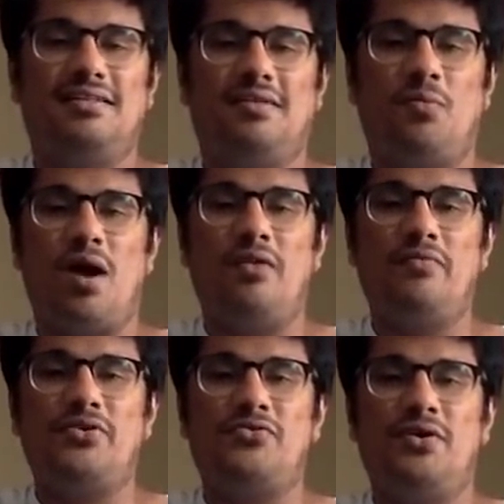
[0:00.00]
The one
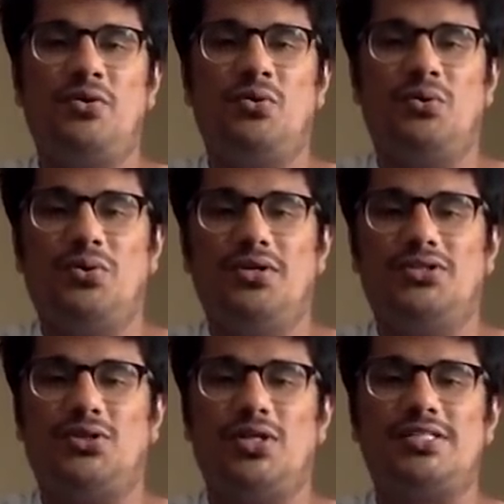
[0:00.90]
which we do
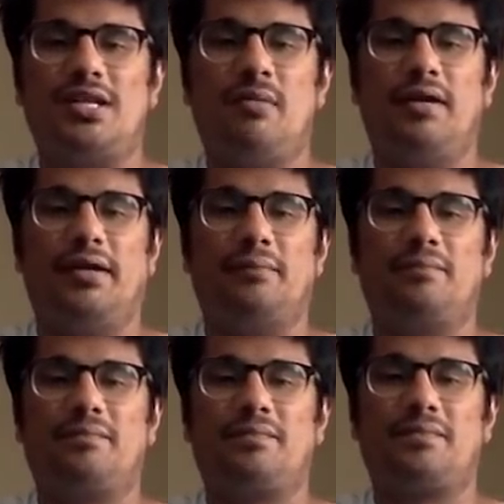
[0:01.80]
is called strumming.
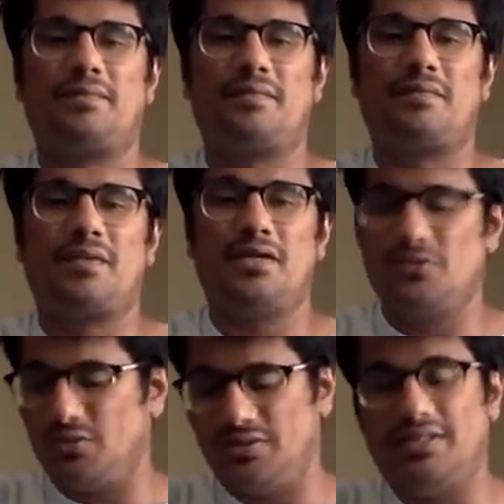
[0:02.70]

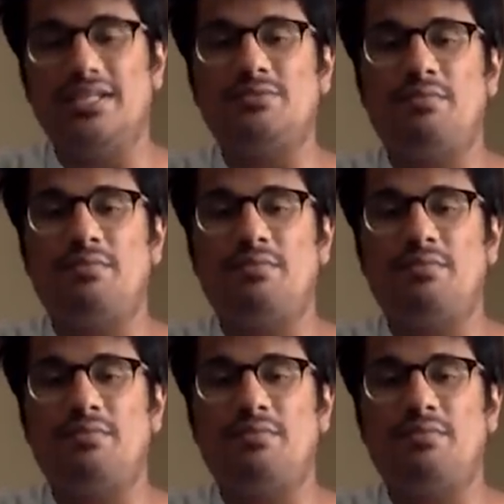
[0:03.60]
So this